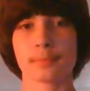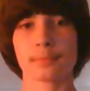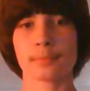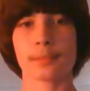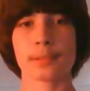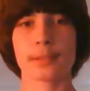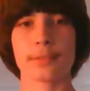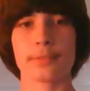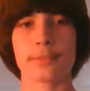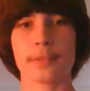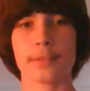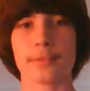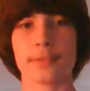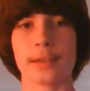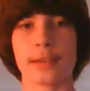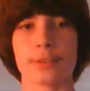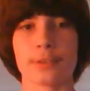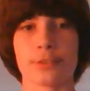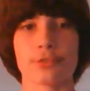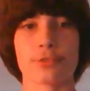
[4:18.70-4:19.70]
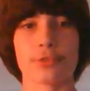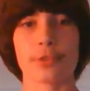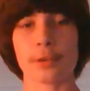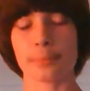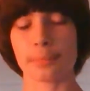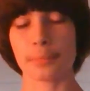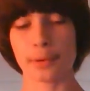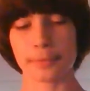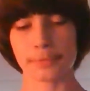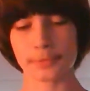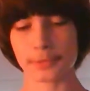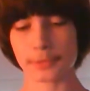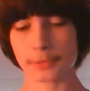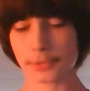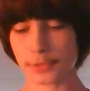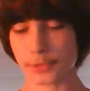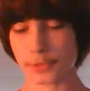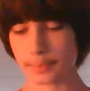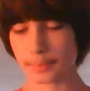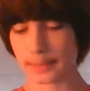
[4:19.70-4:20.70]
this has the end strike buffer
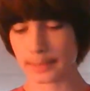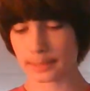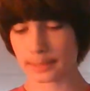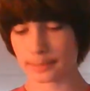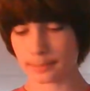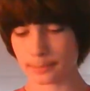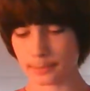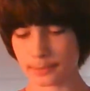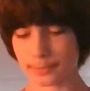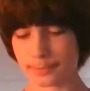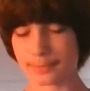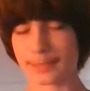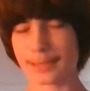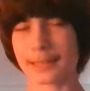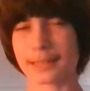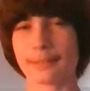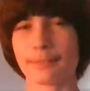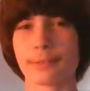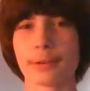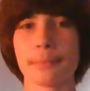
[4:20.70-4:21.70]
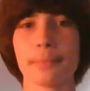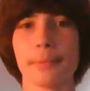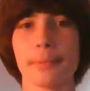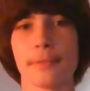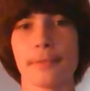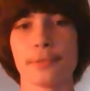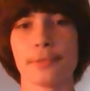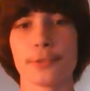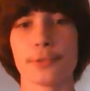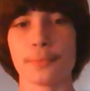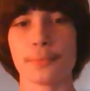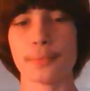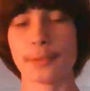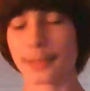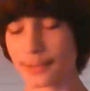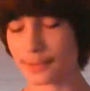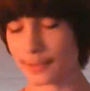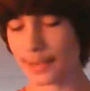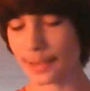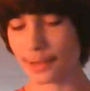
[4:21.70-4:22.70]
tube on it, not even a buffer tube, but
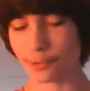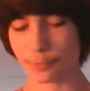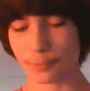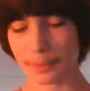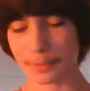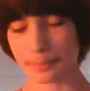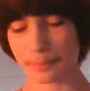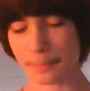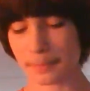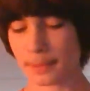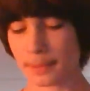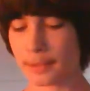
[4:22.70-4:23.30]
attachment.